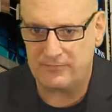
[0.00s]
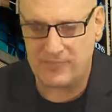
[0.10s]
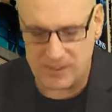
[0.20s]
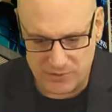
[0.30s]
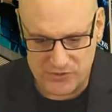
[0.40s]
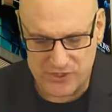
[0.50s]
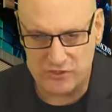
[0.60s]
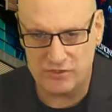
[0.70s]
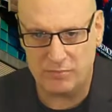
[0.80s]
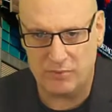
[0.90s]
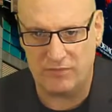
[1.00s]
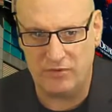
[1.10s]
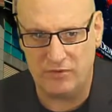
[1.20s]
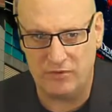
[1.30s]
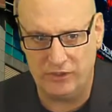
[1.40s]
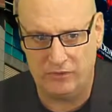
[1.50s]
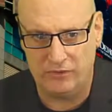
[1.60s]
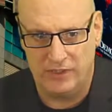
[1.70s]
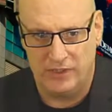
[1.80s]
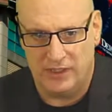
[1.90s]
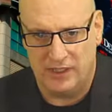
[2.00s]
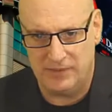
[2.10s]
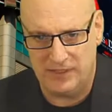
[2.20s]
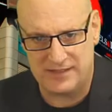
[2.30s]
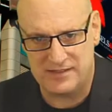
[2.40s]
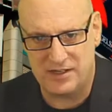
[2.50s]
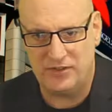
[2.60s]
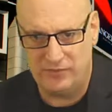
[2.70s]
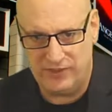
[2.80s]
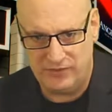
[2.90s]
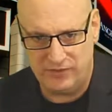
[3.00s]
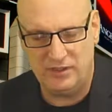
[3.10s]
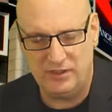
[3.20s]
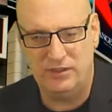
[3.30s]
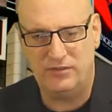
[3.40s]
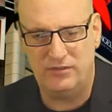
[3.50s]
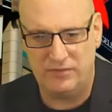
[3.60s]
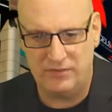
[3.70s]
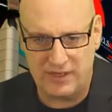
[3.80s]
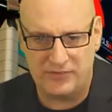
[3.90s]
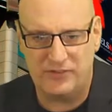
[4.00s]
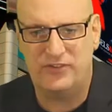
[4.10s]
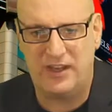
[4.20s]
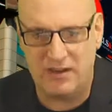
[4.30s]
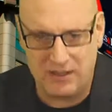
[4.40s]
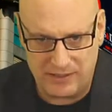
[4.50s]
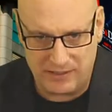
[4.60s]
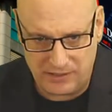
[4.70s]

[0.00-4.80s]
percentage of your portfolio. I mean, that's not the reason necessarily.